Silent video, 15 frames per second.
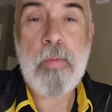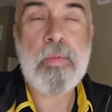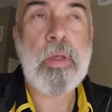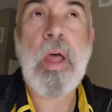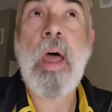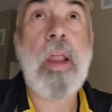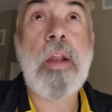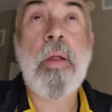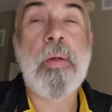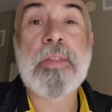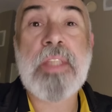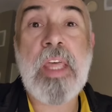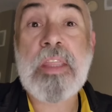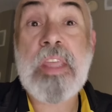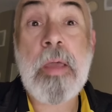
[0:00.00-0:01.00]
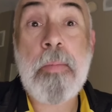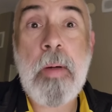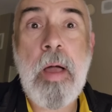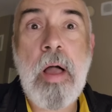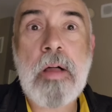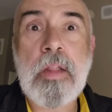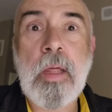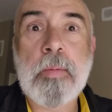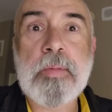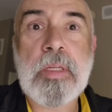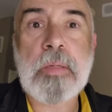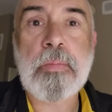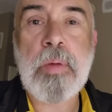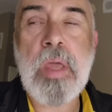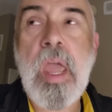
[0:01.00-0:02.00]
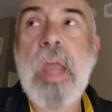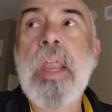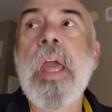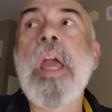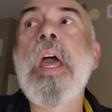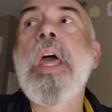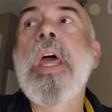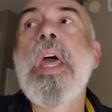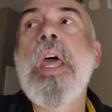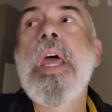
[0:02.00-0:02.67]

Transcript: It, I don't know. It's like the apocalypse is beginning.